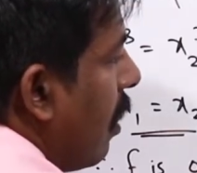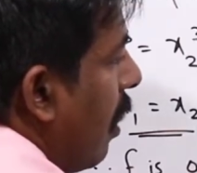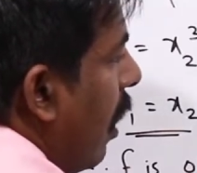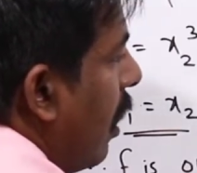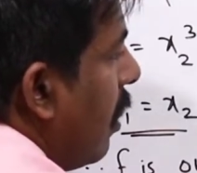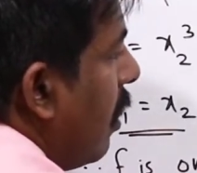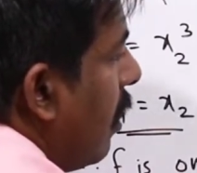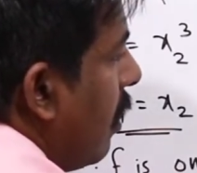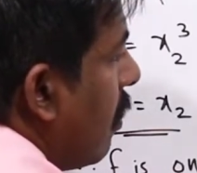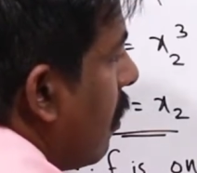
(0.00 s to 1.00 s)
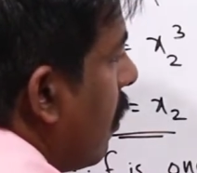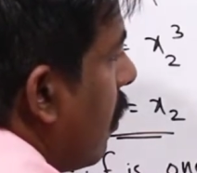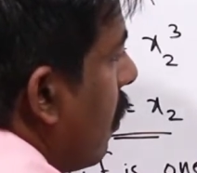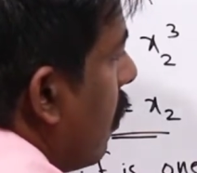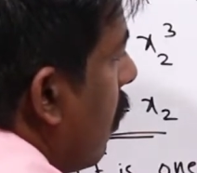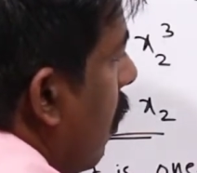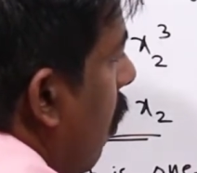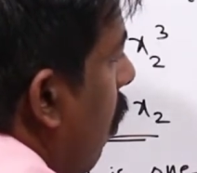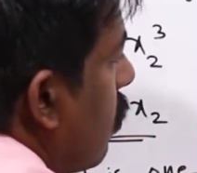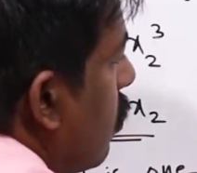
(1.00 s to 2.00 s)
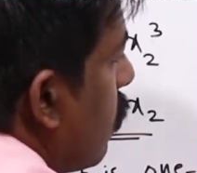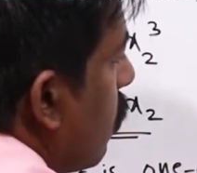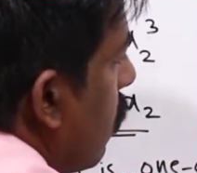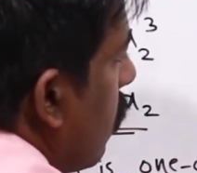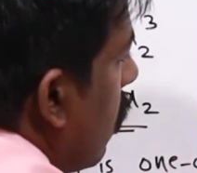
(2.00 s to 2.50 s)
and onto.